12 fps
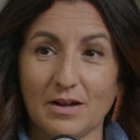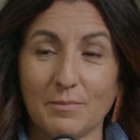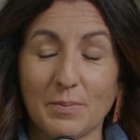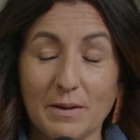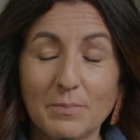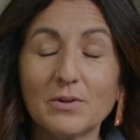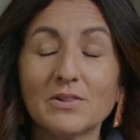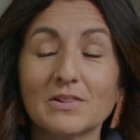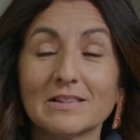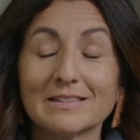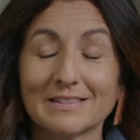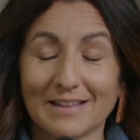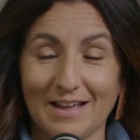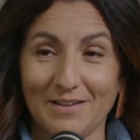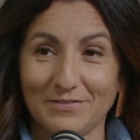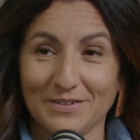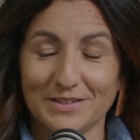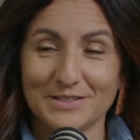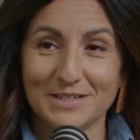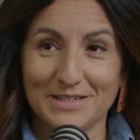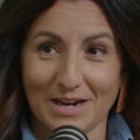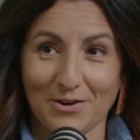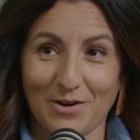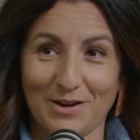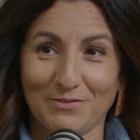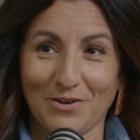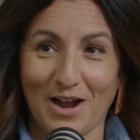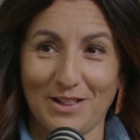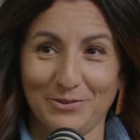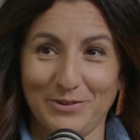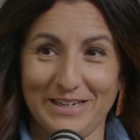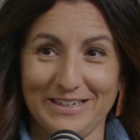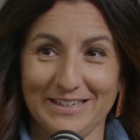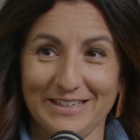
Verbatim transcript: people love to decorate. I know it's kind of Halloween. a new